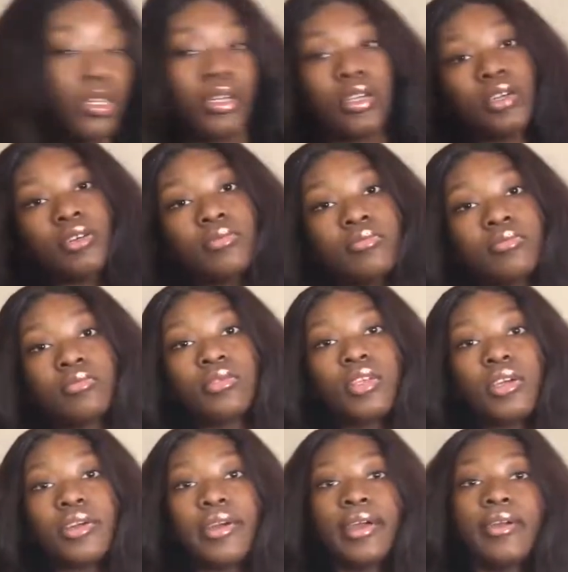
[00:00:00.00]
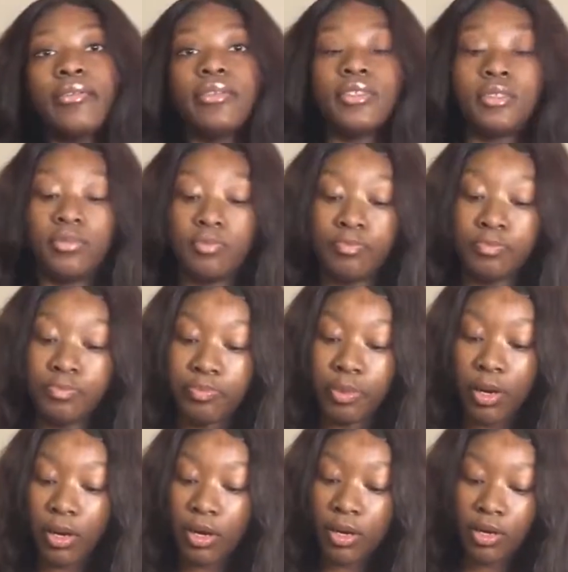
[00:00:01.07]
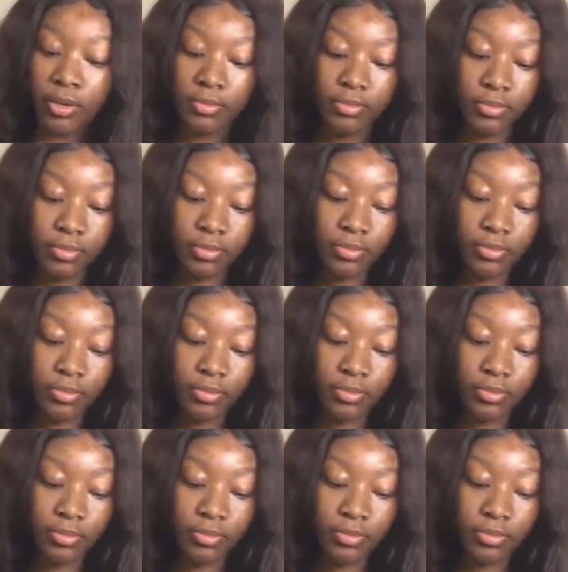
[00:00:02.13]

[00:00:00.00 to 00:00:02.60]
their hair is bomb.